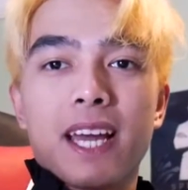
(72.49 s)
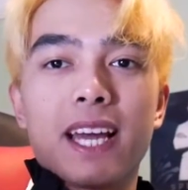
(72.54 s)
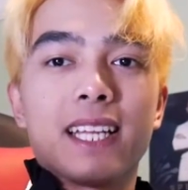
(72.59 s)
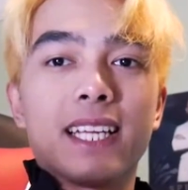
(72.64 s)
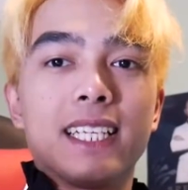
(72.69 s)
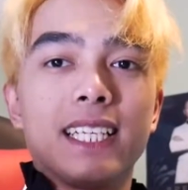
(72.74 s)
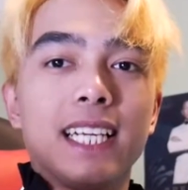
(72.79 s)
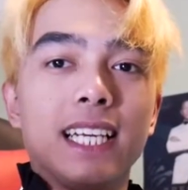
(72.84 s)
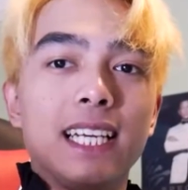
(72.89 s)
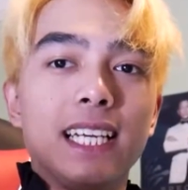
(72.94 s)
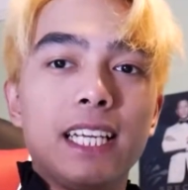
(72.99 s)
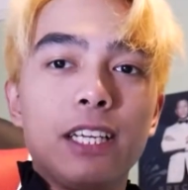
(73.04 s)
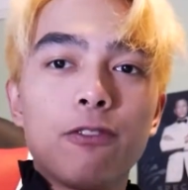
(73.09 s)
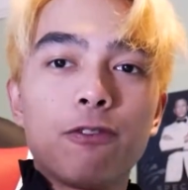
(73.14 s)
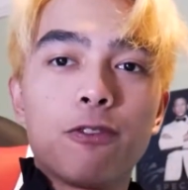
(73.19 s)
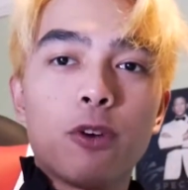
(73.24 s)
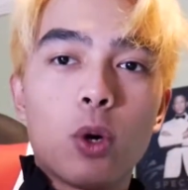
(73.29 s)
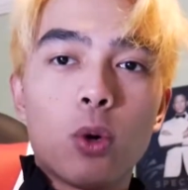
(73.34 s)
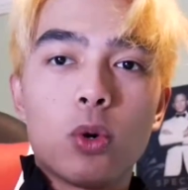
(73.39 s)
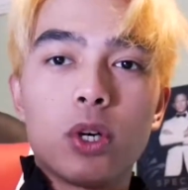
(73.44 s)
And then he
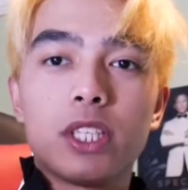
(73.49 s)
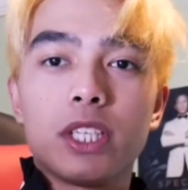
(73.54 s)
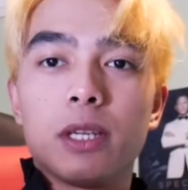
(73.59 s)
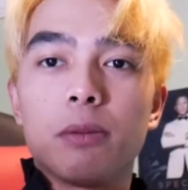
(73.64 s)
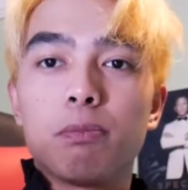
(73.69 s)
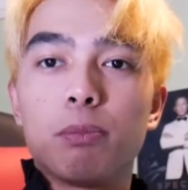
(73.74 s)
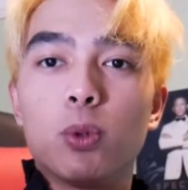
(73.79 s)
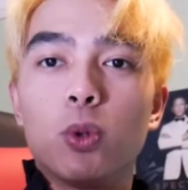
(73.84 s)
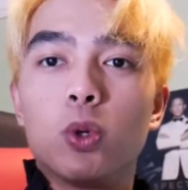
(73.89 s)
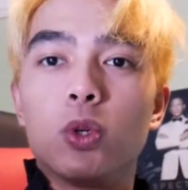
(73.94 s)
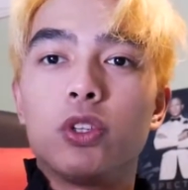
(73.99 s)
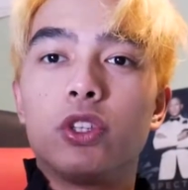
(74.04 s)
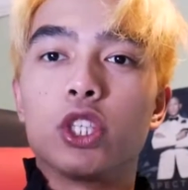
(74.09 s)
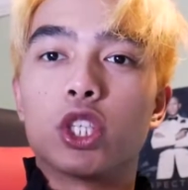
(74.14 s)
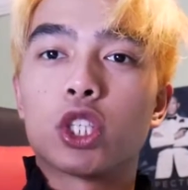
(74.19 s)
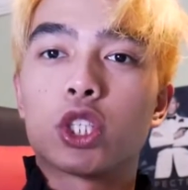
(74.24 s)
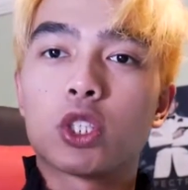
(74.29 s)
leaned forward and poured the